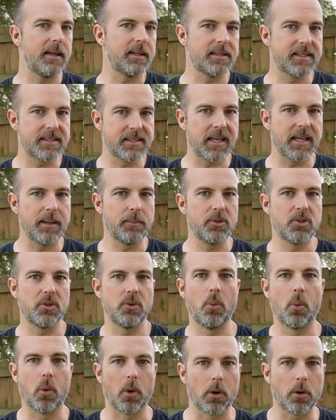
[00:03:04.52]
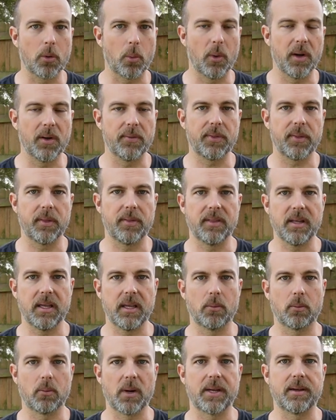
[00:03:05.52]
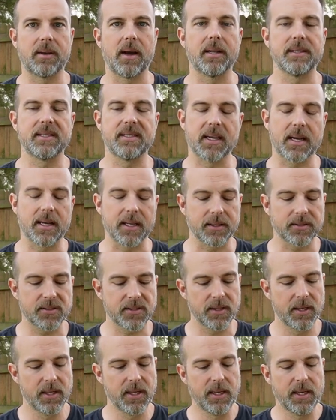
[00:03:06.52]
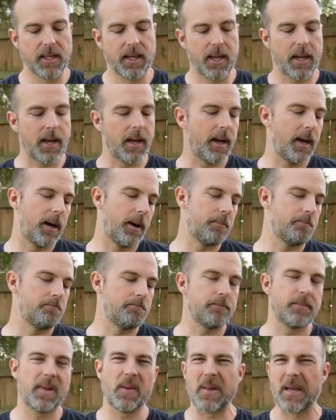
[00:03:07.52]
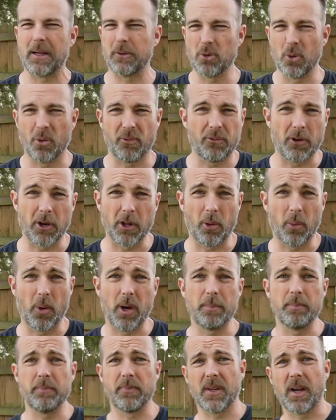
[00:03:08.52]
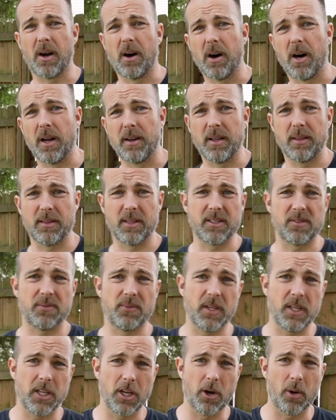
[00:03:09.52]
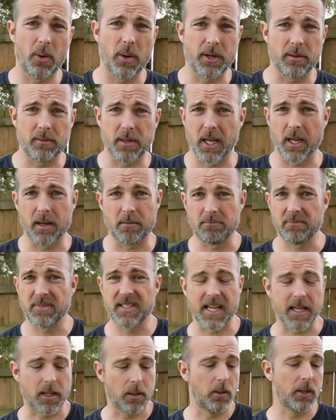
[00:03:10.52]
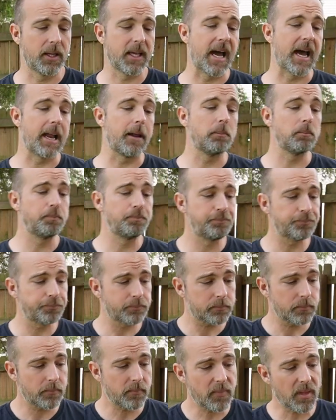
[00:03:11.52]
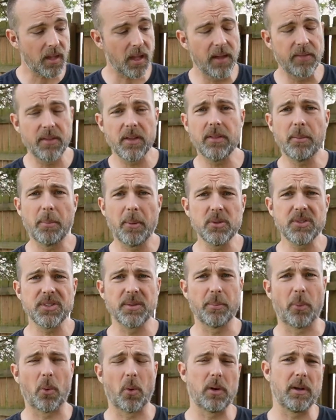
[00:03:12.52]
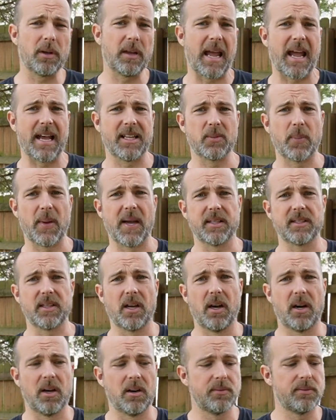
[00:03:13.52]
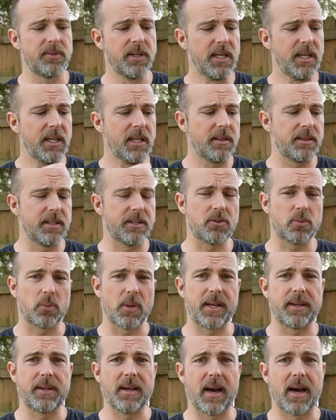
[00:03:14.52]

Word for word: it seemed to work with the red dot settings. Um, maybe I'll do a follow-up on this video and, and take a look at it. And then the most important aspect of this red